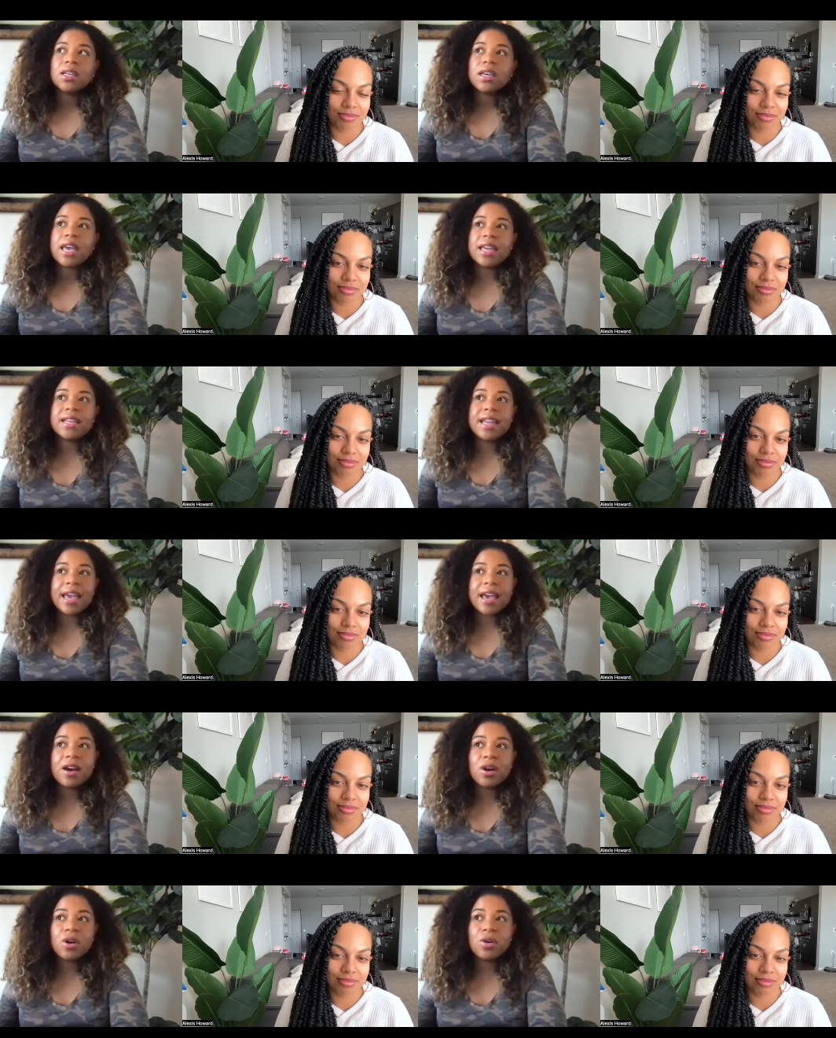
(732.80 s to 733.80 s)
Speaker 1: and
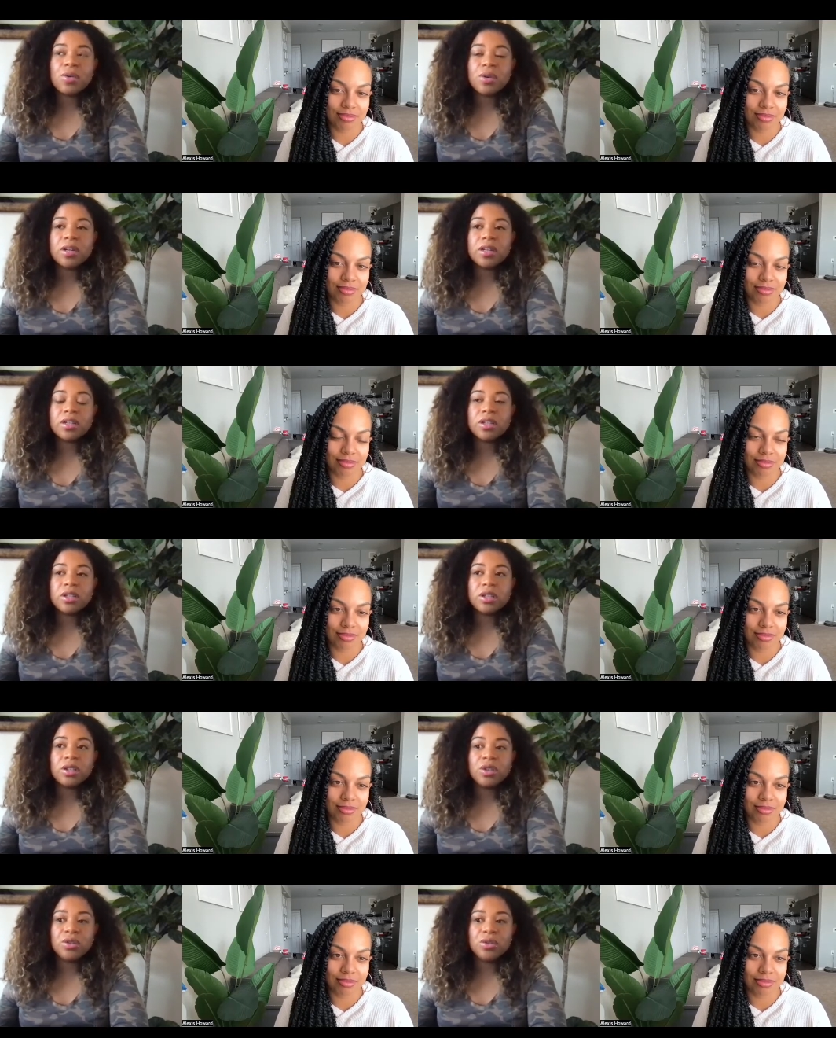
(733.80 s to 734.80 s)
now
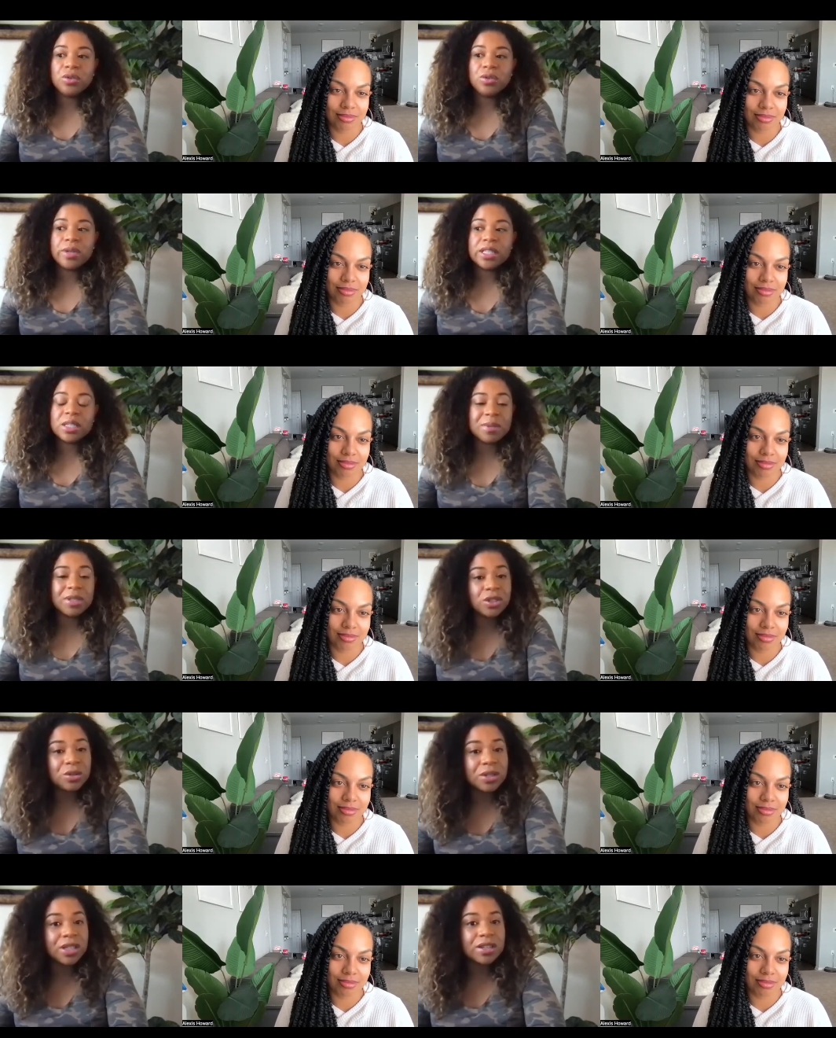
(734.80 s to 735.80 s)
you
Speaker 2: it's been two
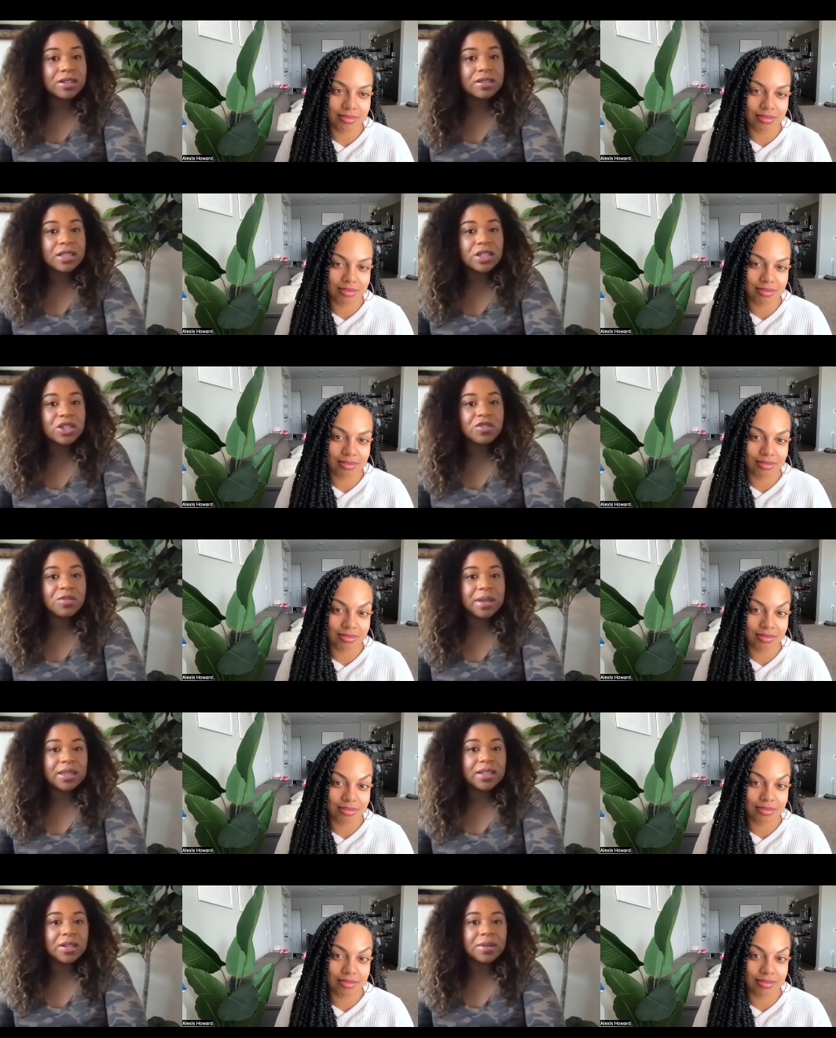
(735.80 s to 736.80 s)
years since you've been
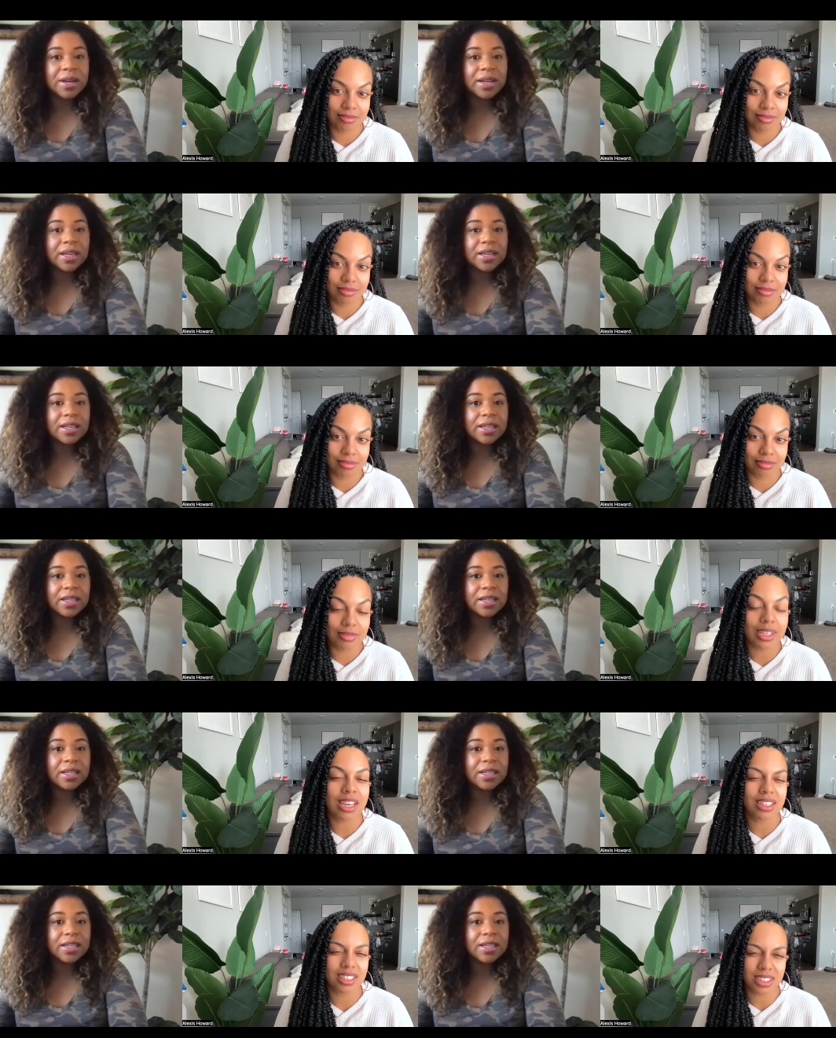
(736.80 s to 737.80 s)
there right
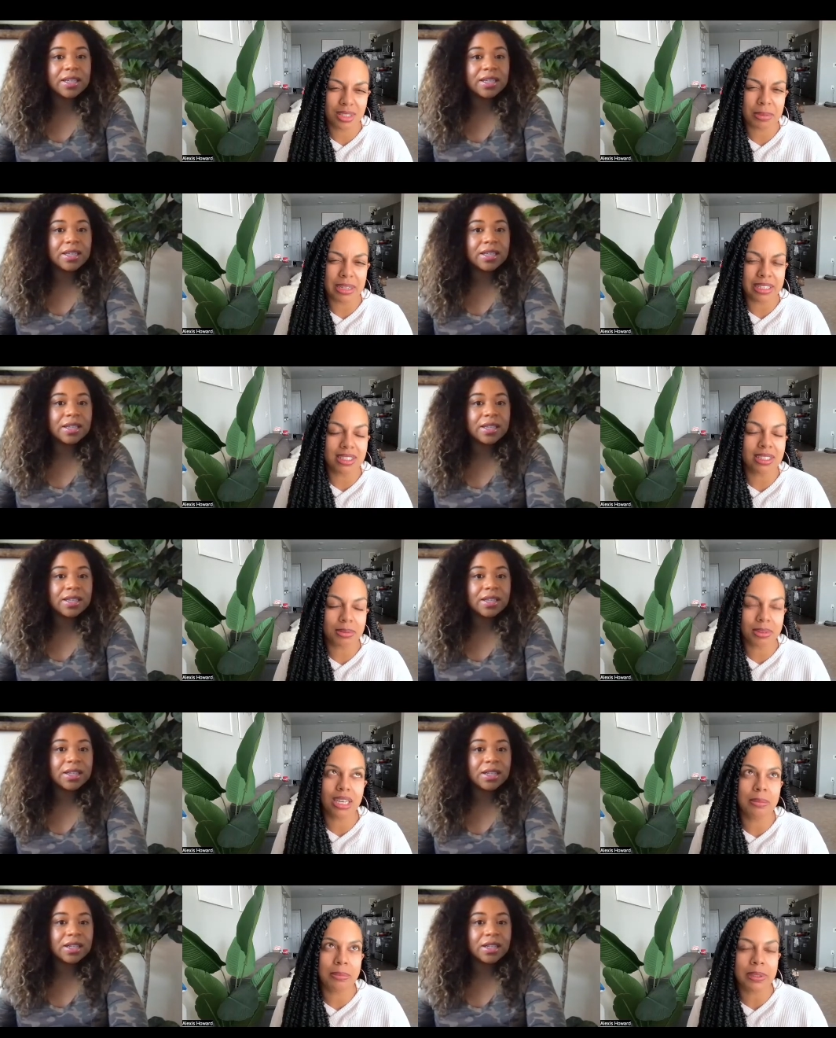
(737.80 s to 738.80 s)
yeah, just about in
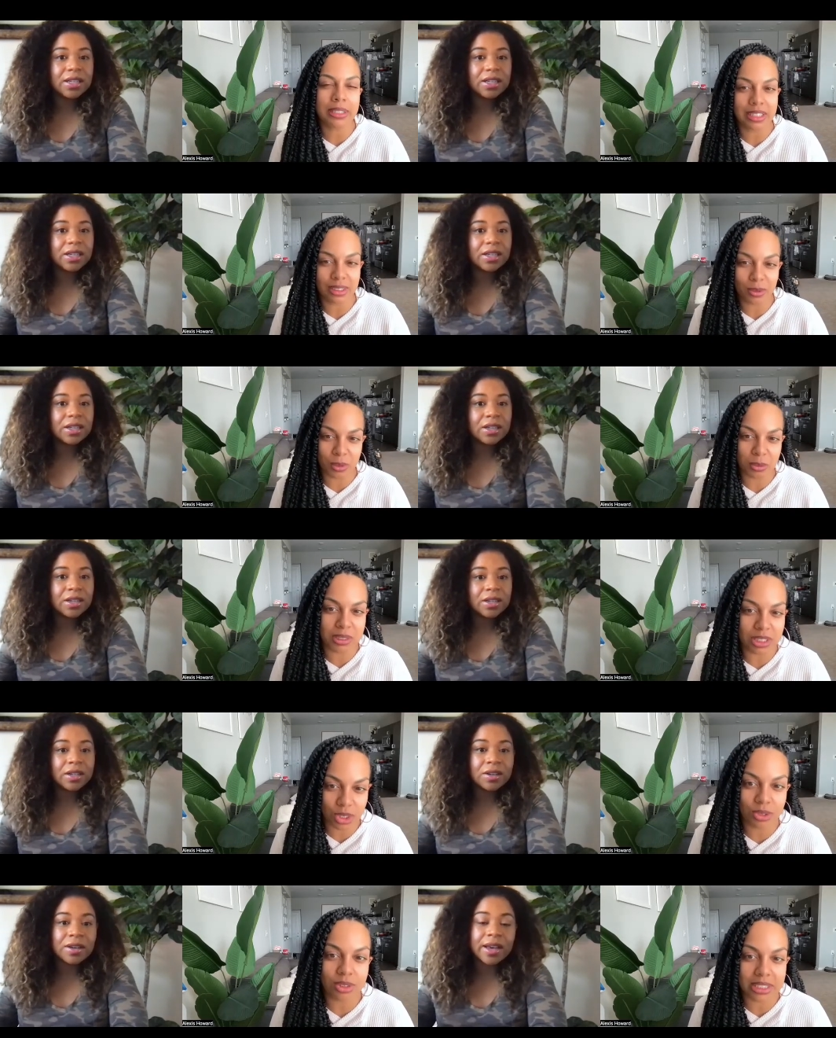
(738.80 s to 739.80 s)
September, it will
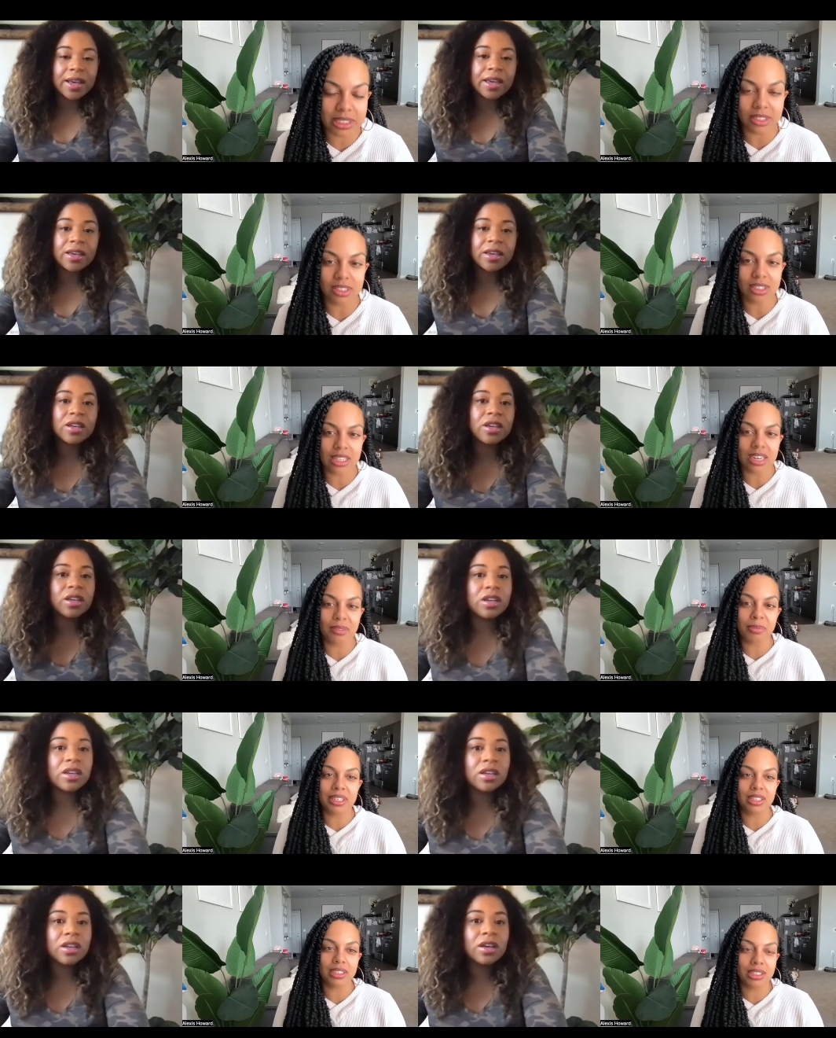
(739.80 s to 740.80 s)
be two years that I've
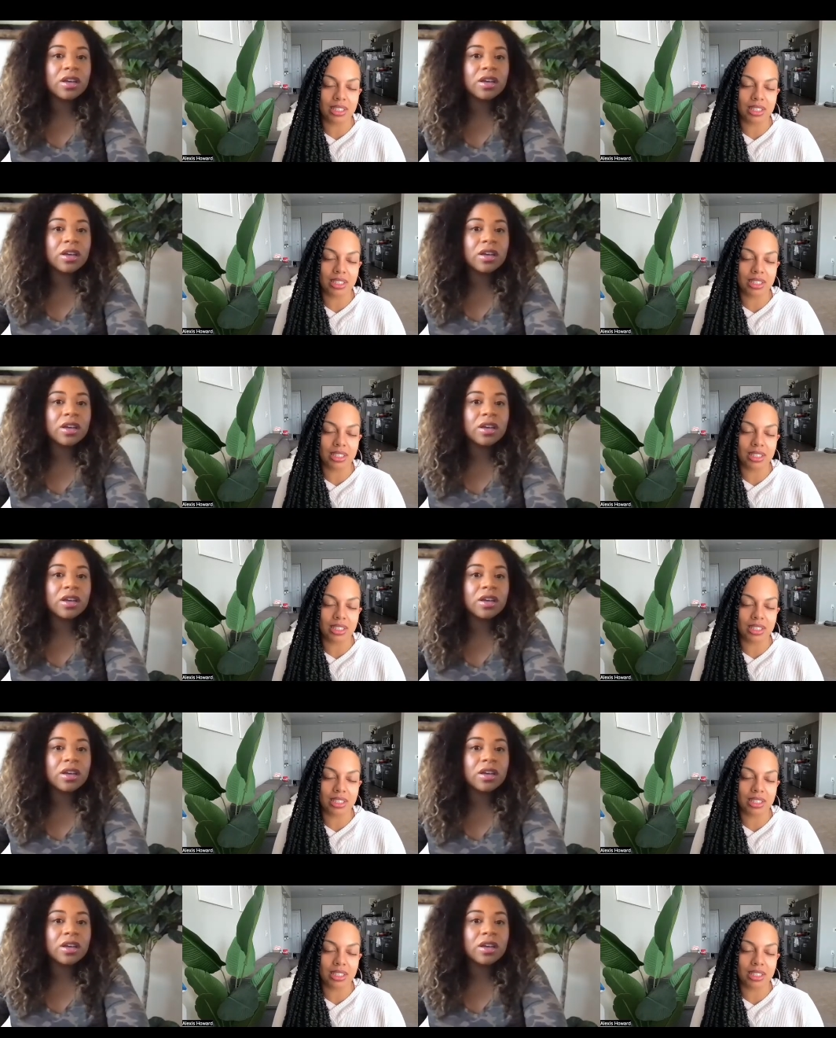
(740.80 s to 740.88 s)
been here in